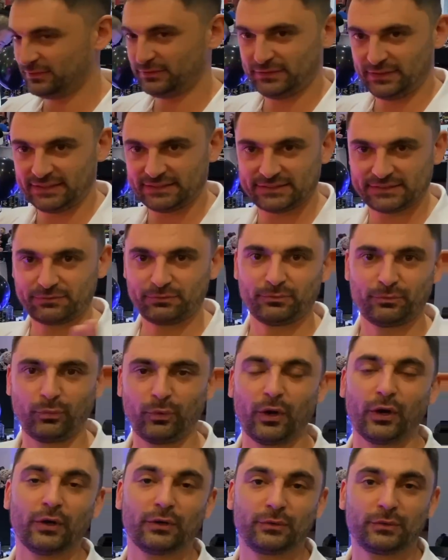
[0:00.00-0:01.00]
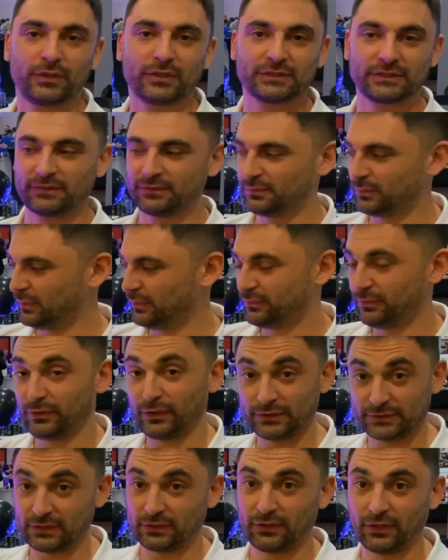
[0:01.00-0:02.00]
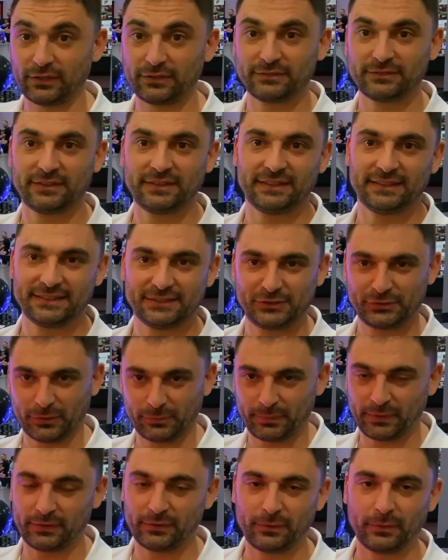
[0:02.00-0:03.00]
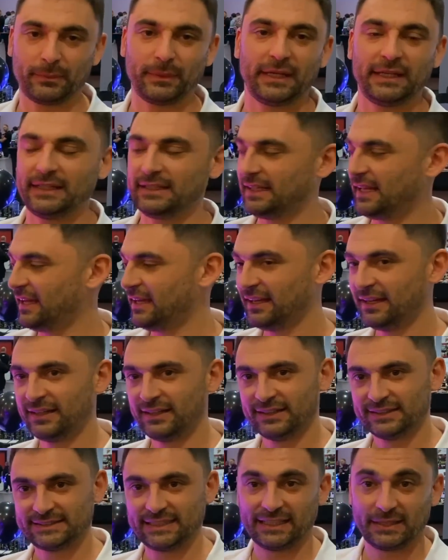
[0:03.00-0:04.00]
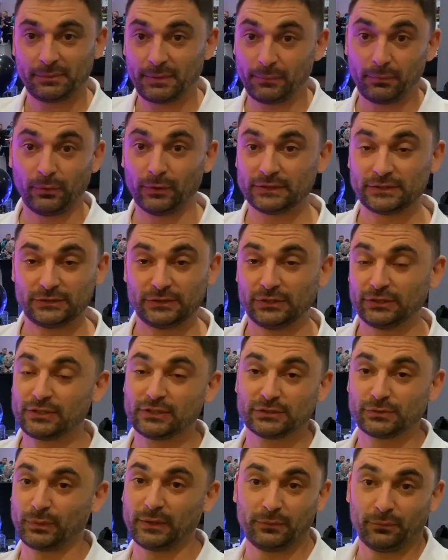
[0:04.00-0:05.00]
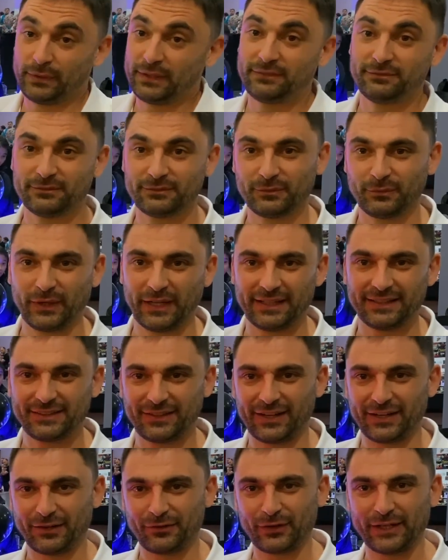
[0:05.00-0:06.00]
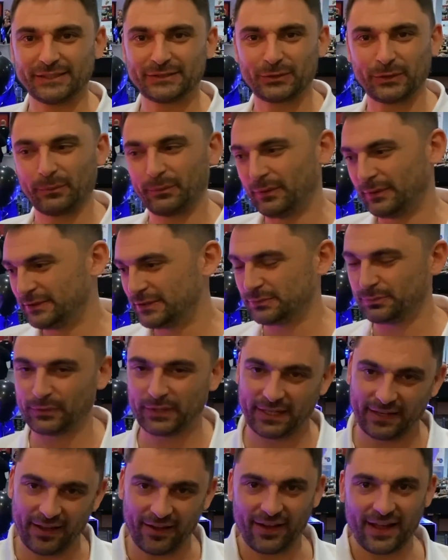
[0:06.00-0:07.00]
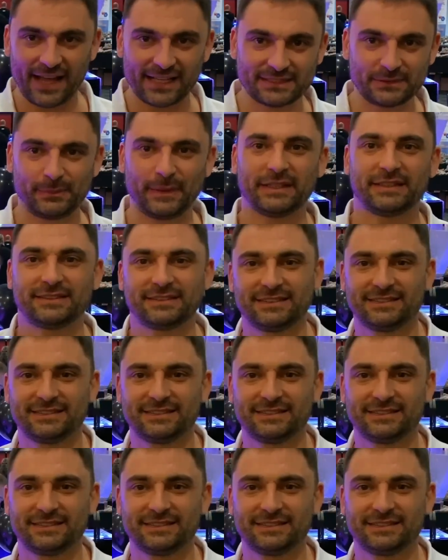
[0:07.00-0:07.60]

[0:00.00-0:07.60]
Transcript: this world because I've, we've learnt a lot in this short period we've been in there, telling people what to do because we, we we're kind of green to it. We're just bringing our aspect.